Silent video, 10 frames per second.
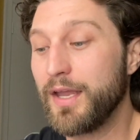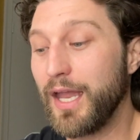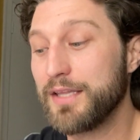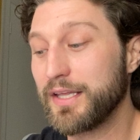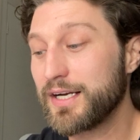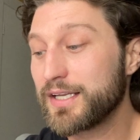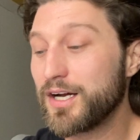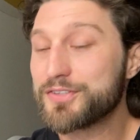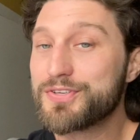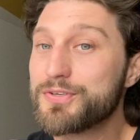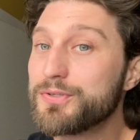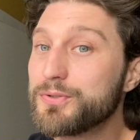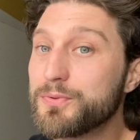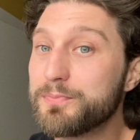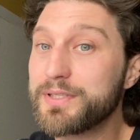And then I got
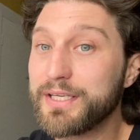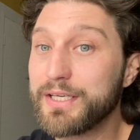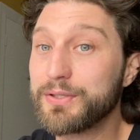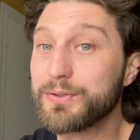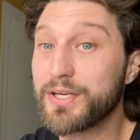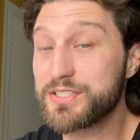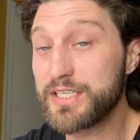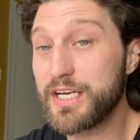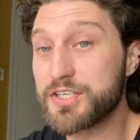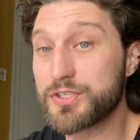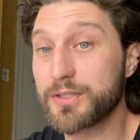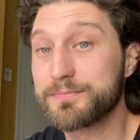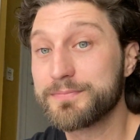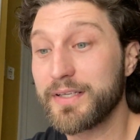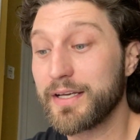to being a teenager,
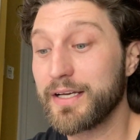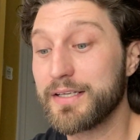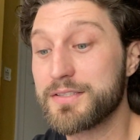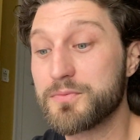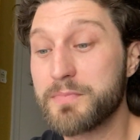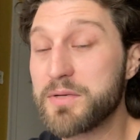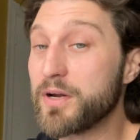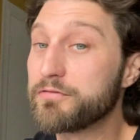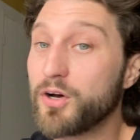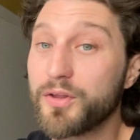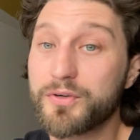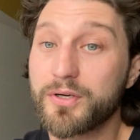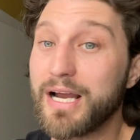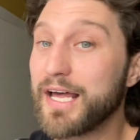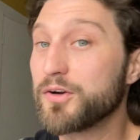and me and my
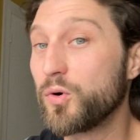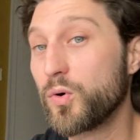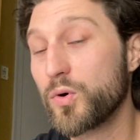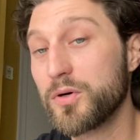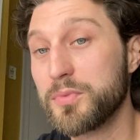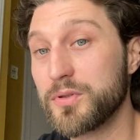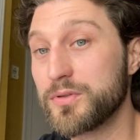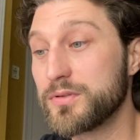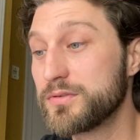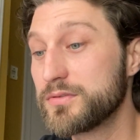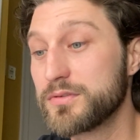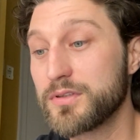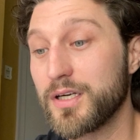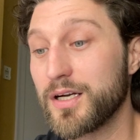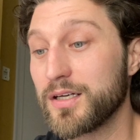father had horrible
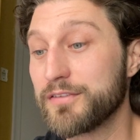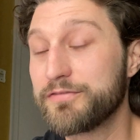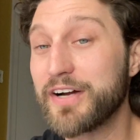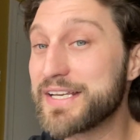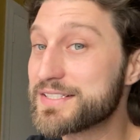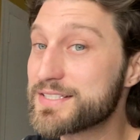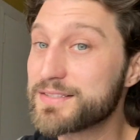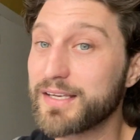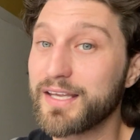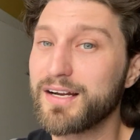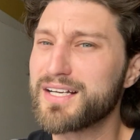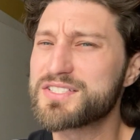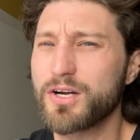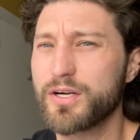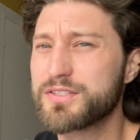uh, fights, and I
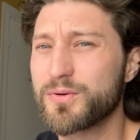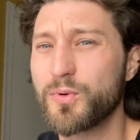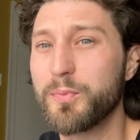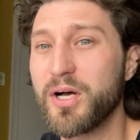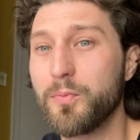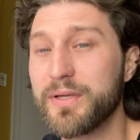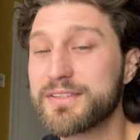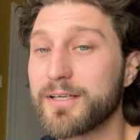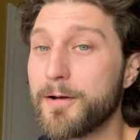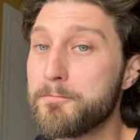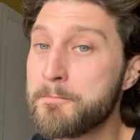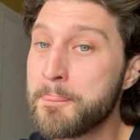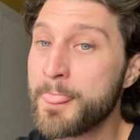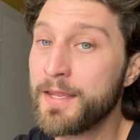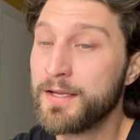started to rebel big time.
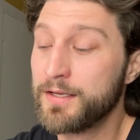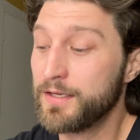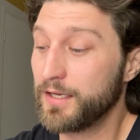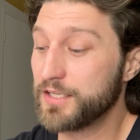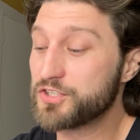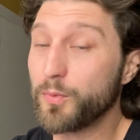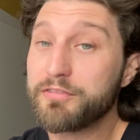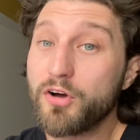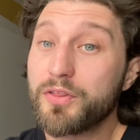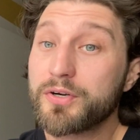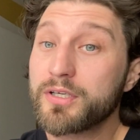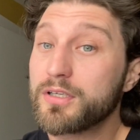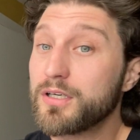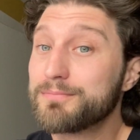And so my father